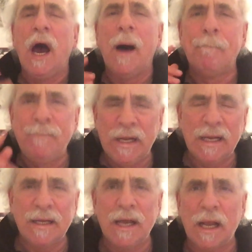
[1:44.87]
$1
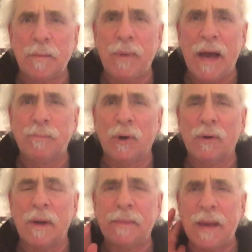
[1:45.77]
billion buy
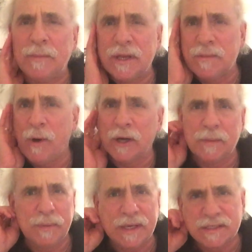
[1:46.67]
program came into the
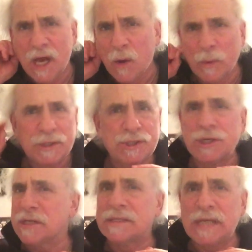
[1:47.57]
marketplace, which
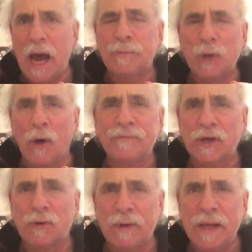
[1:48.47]
just topped off
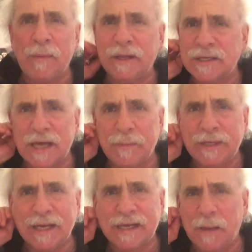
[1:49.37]
the cream on the top of
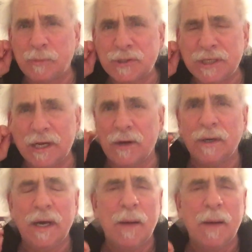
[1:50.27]
that cappuccino.